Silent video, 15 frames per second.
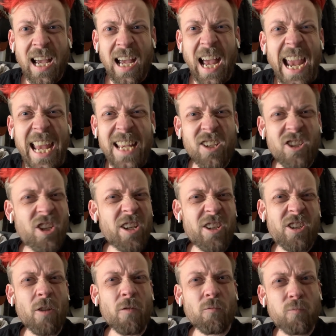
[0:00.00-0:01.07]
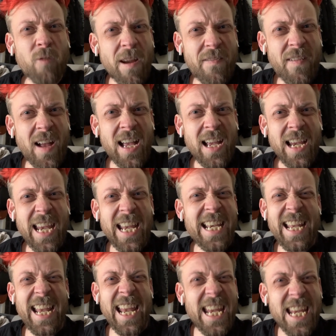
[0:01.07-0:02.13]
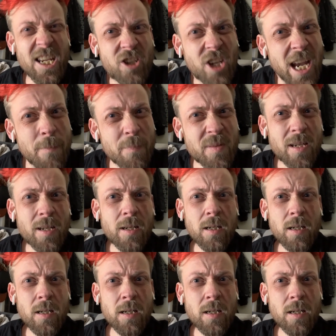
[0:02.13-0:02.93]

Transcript: ain't just a river in Egypt?